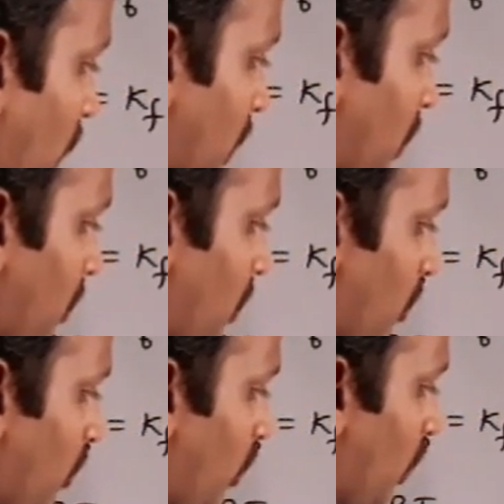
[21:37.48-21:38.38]

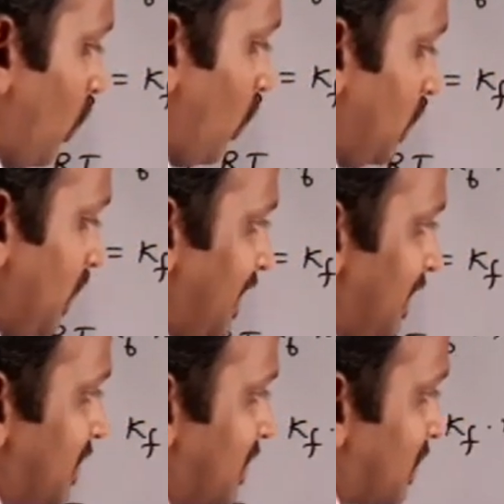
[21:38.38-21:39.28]
1
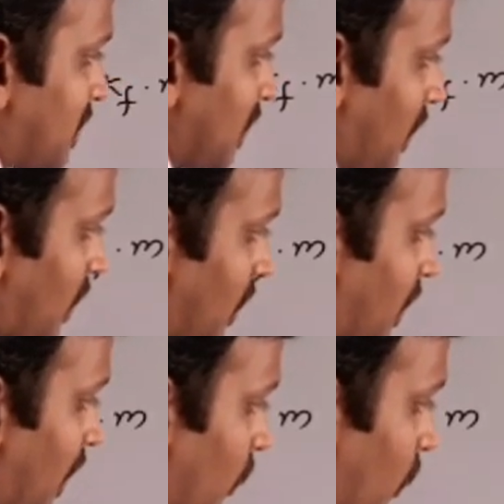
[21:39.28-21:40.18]
mole is
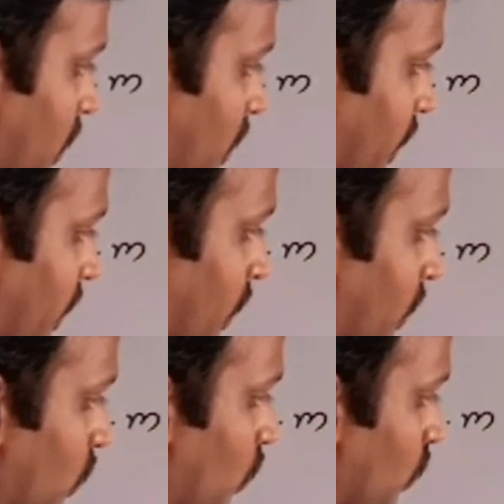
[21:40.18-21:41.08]
converting
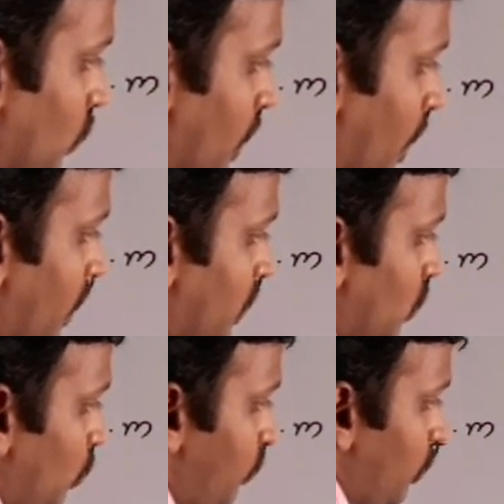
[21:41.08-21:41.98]
into
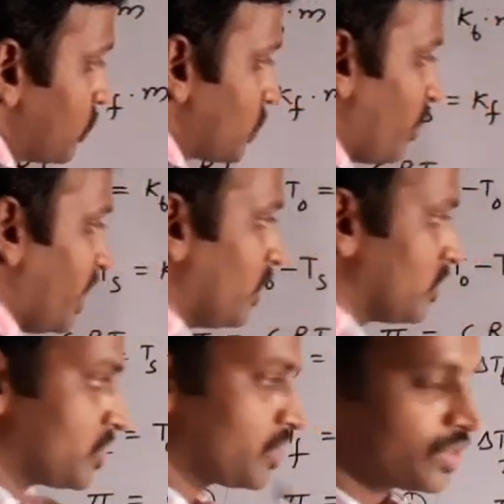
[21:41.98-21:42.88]
2 moles of
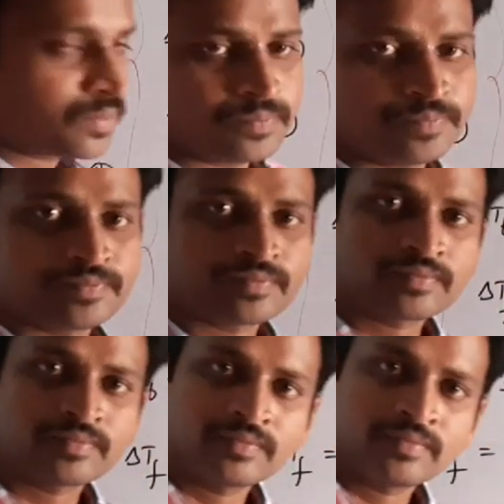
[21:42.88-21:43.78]
ions.
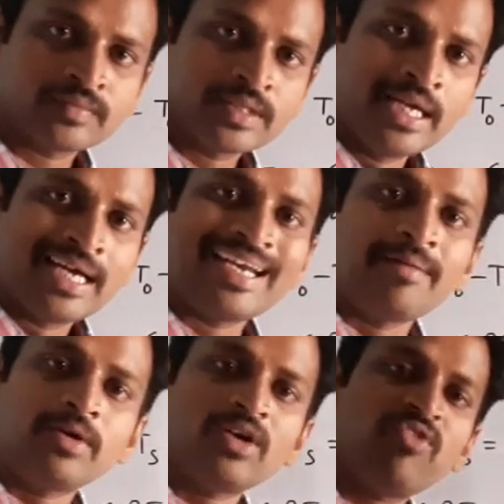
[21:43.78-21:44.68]

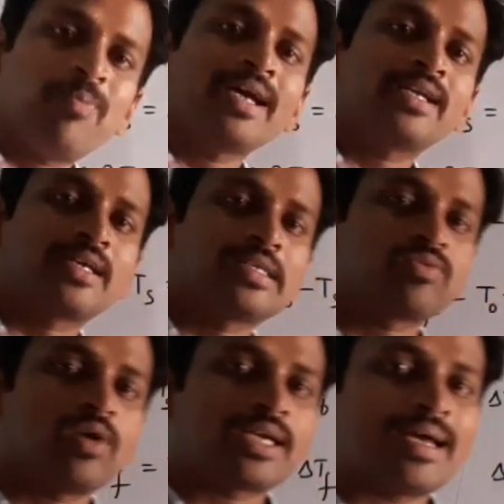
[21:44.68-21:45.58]
Number of
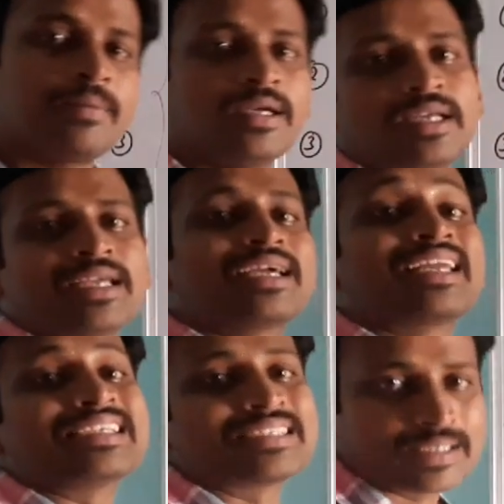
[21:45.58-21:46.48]
particles, what happened?
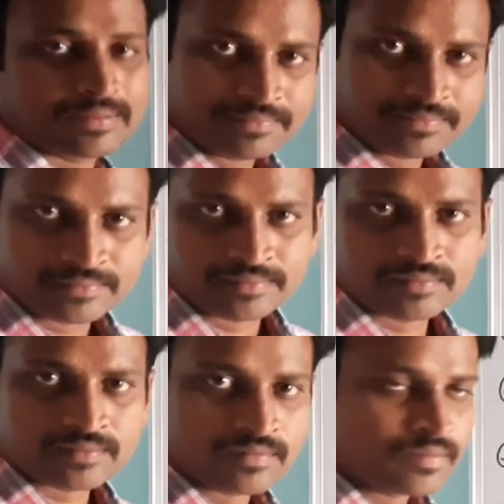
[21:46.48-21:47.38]
Increasing.
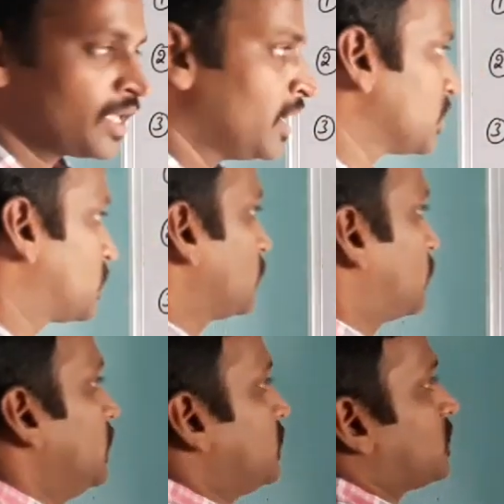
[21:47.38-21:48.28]

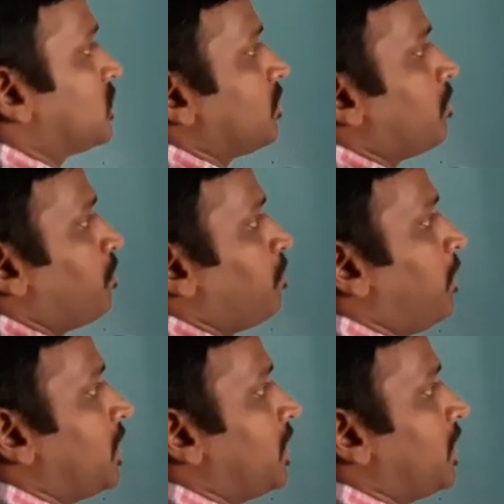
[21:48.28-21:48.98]
So this